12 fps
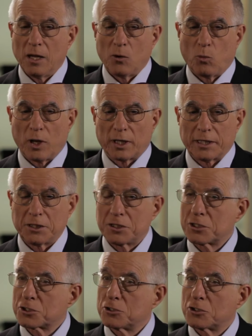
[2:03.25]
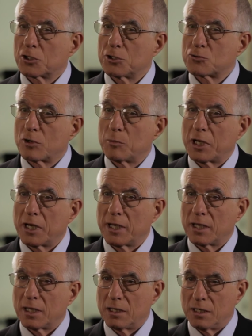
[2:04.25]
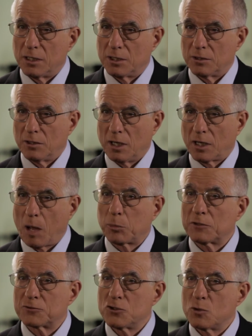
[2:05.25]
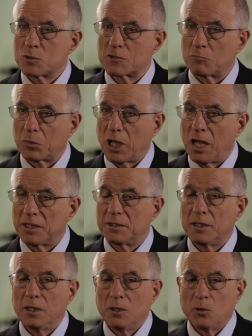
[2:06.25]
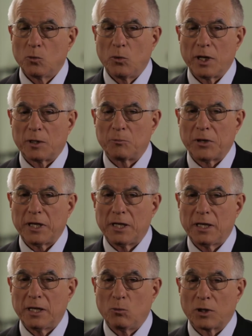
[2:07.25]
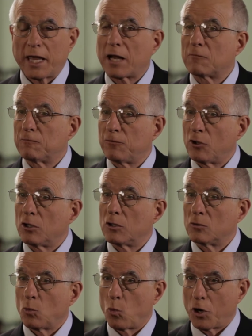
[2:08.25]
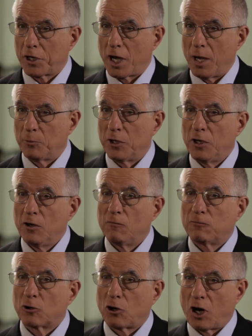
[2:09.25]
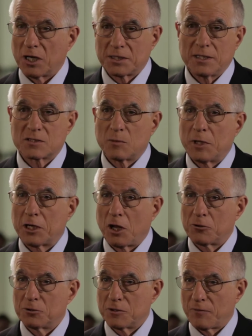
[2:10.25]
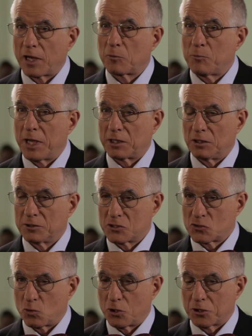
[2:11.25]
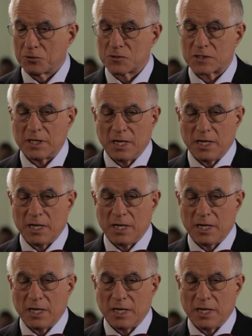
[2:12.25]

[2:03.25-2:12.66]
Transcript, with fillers: will, in addition to contributing a, a couple of tubes of blood, will, be, will get a full workup for autism and other developmental disorders.